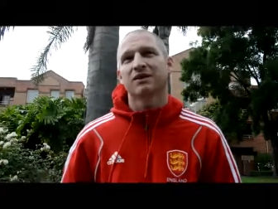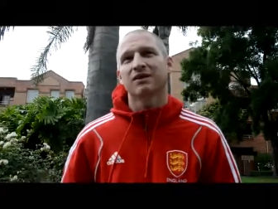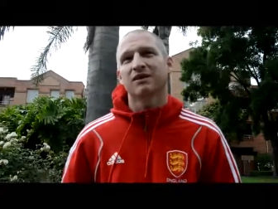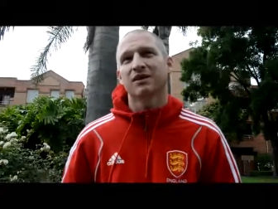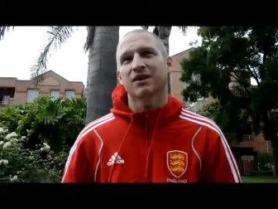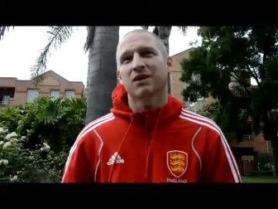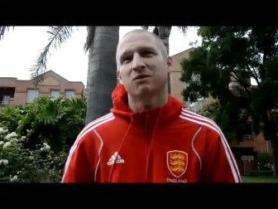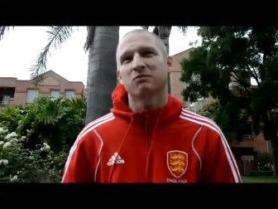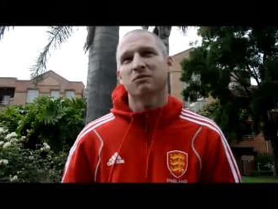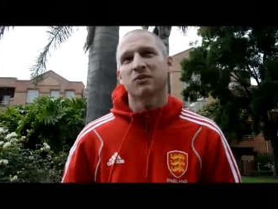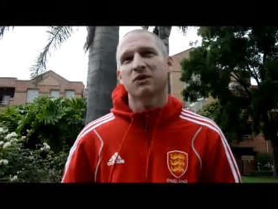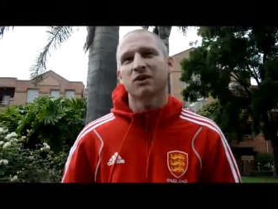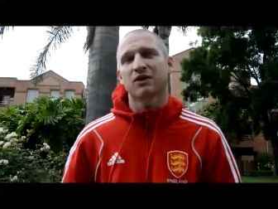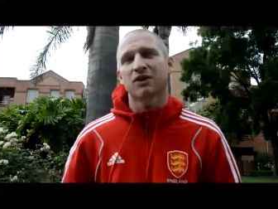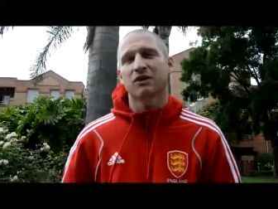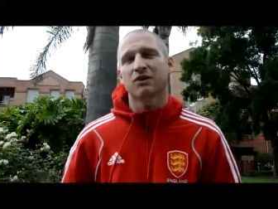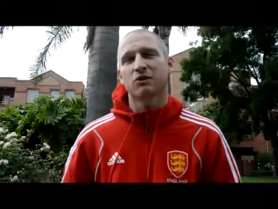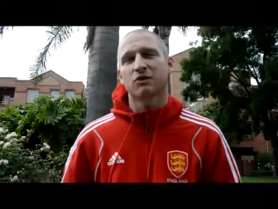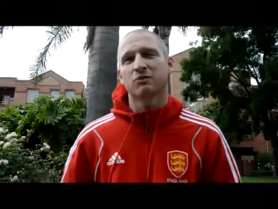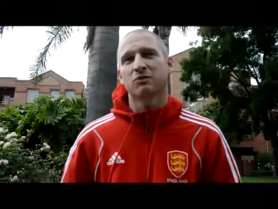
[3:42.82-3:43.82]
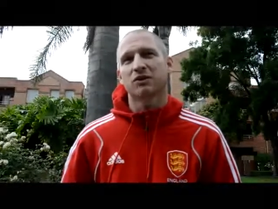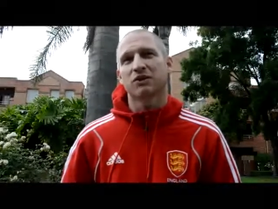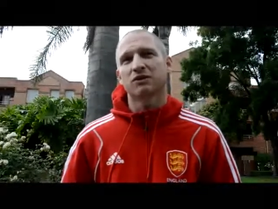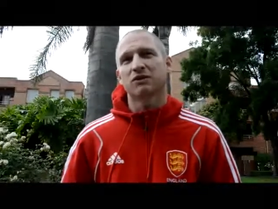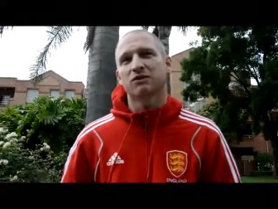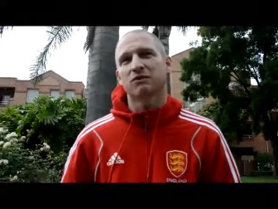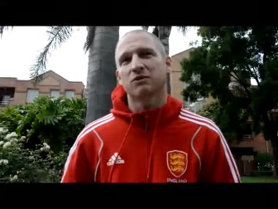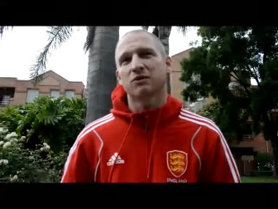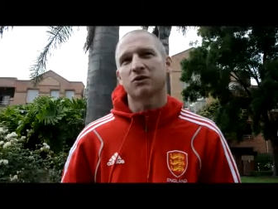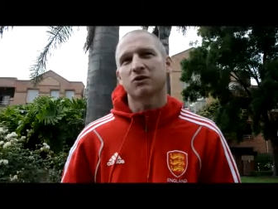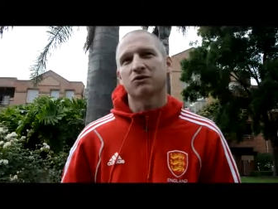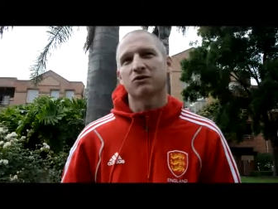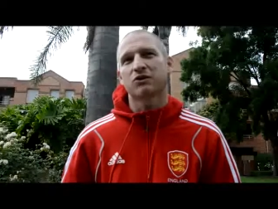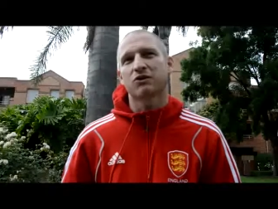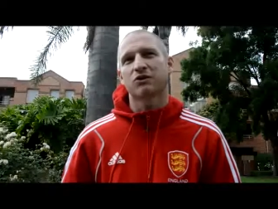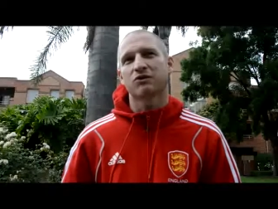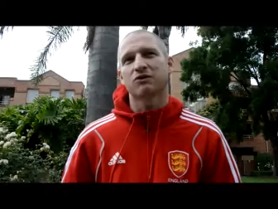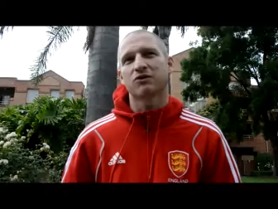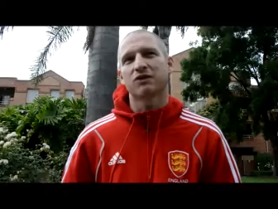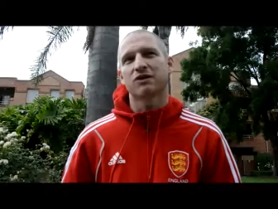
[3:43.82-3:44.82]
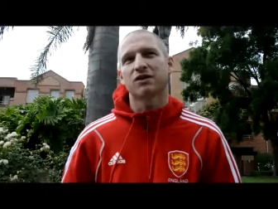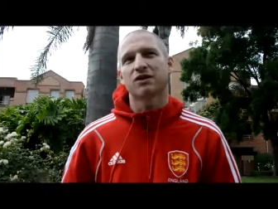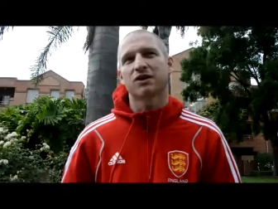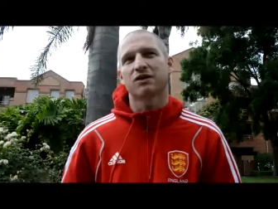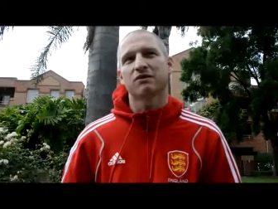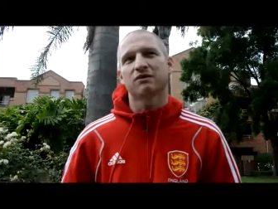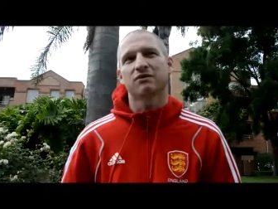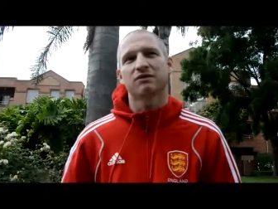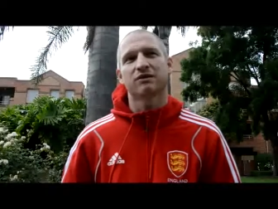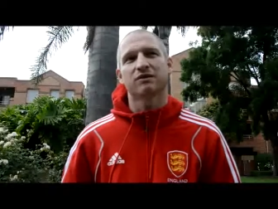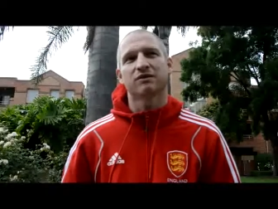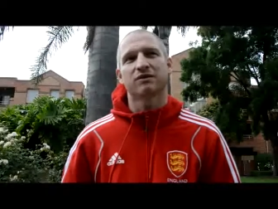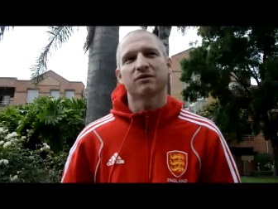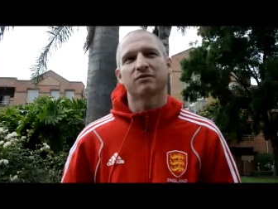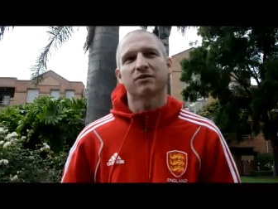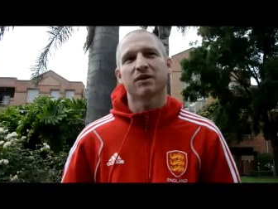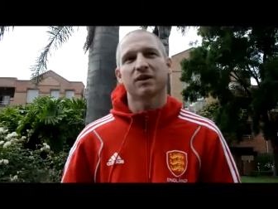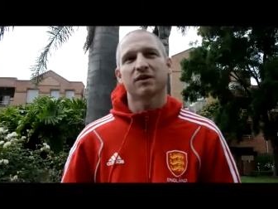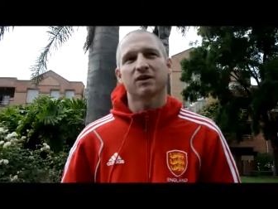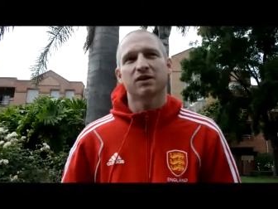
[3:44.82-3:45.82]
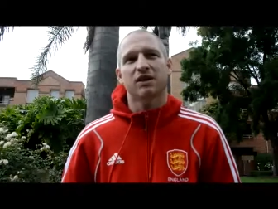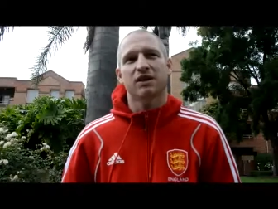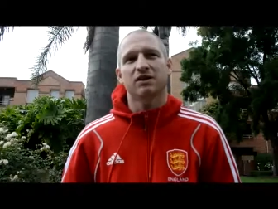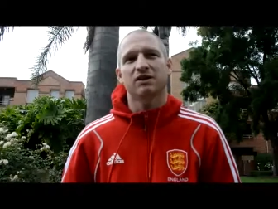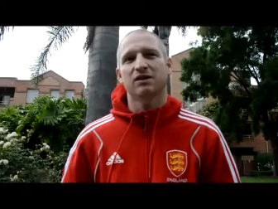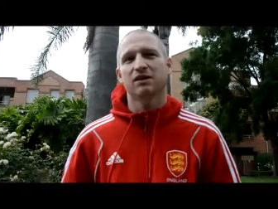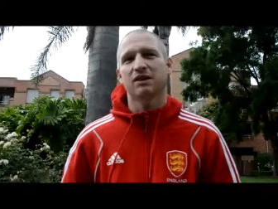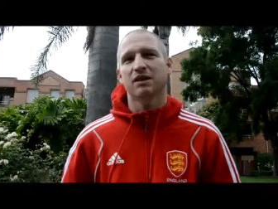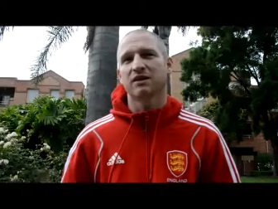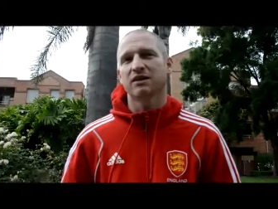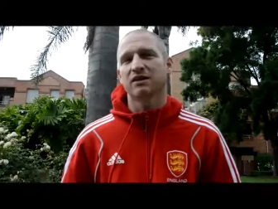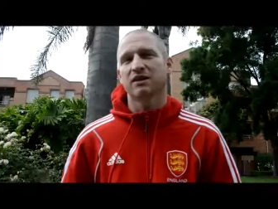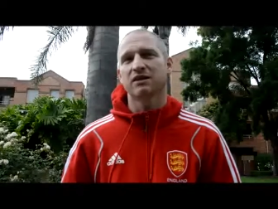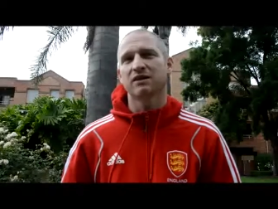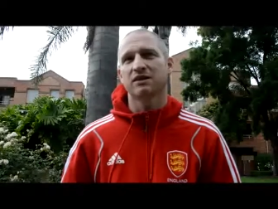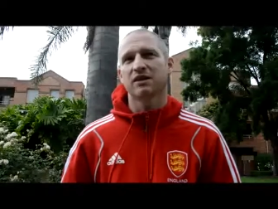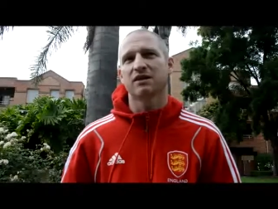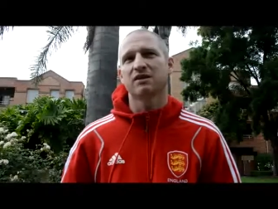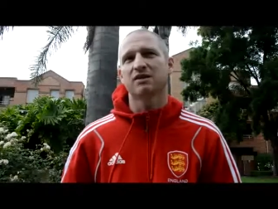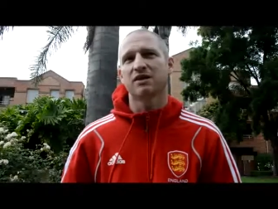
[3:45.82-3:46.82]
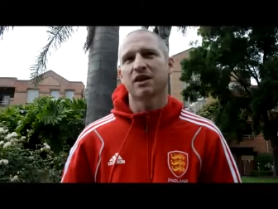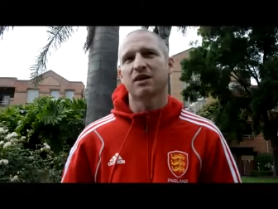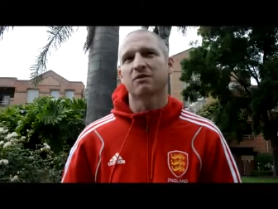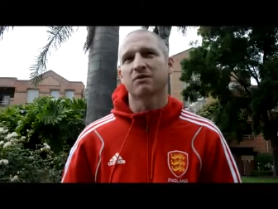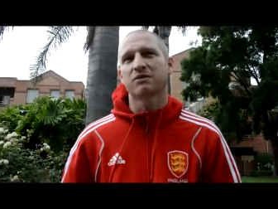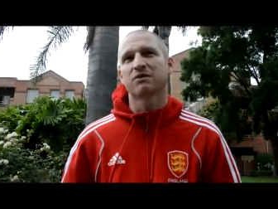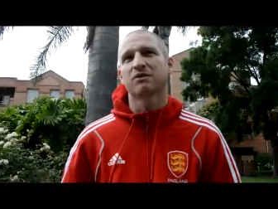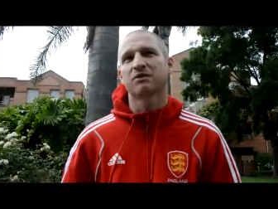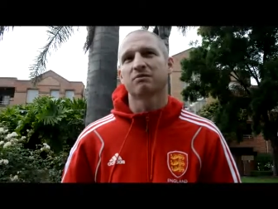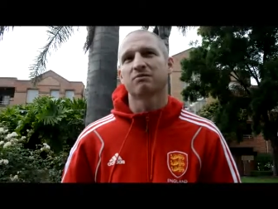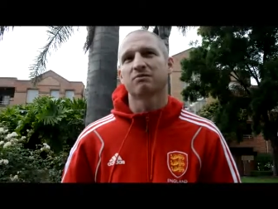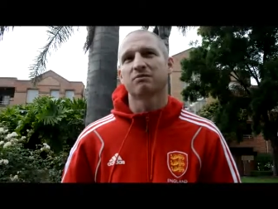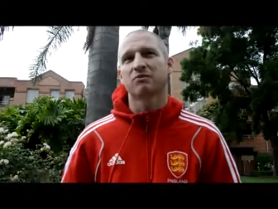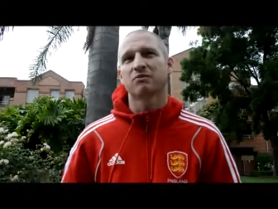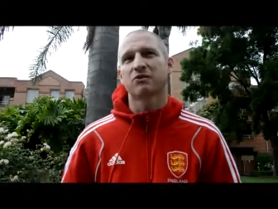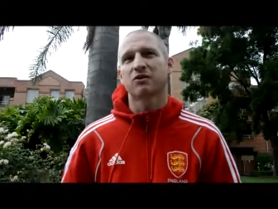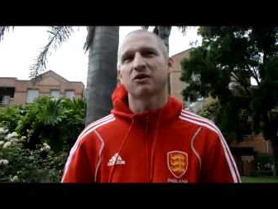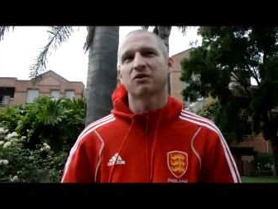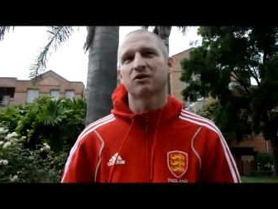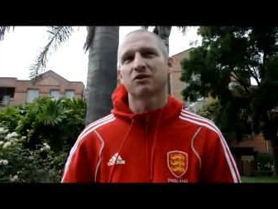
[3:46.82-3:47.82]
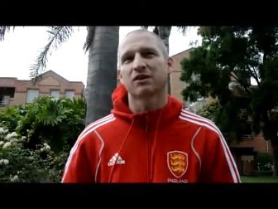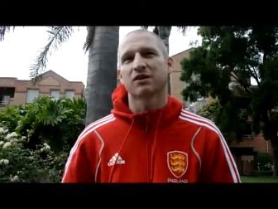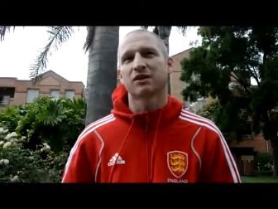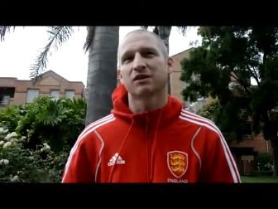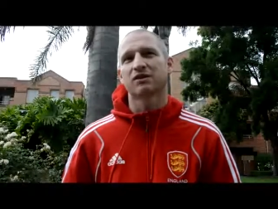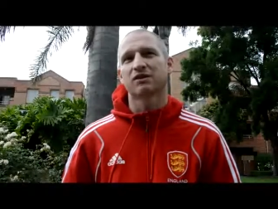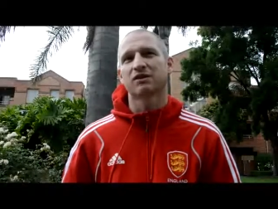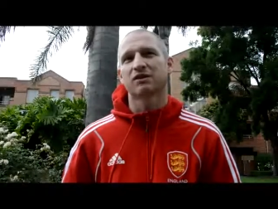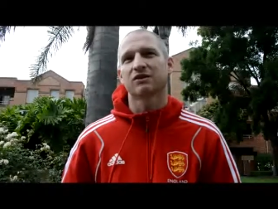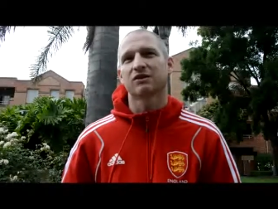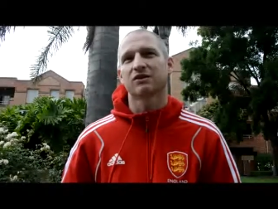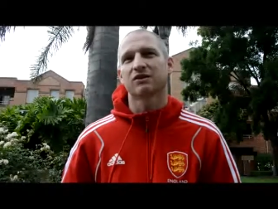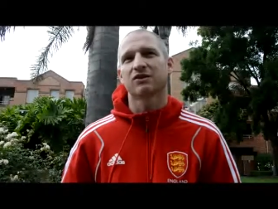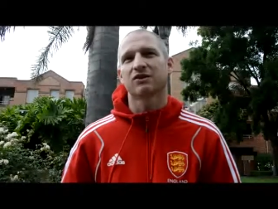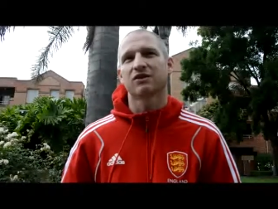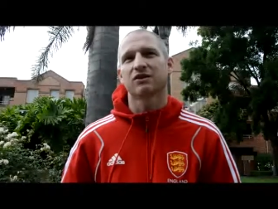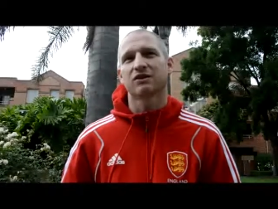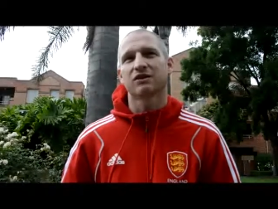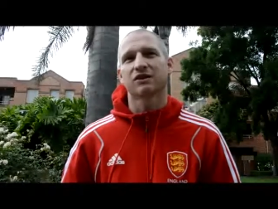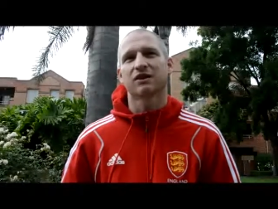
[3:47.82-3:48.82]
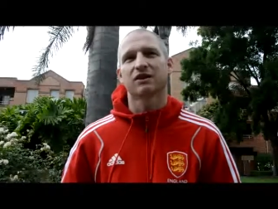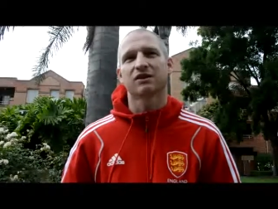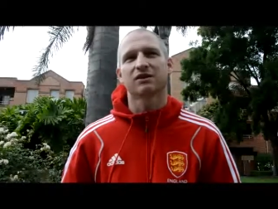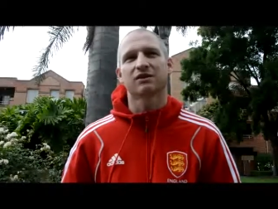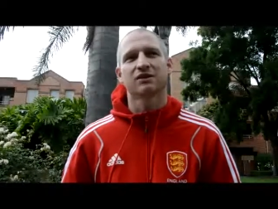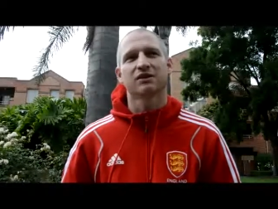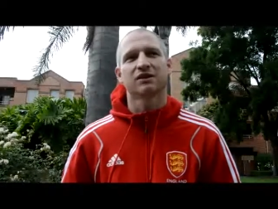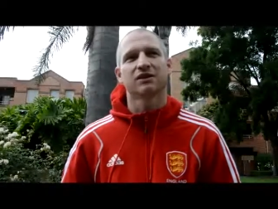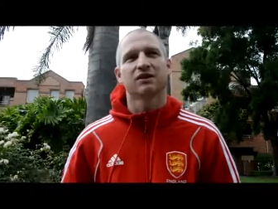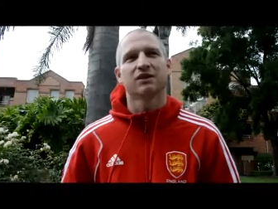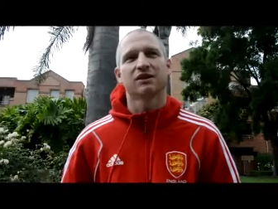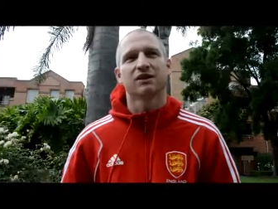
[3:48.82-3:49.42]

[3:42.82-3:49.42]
the um, you know the objective mm. we were trying to achieve. But it's a, it's an it's an in-depth process, mm. certainly is.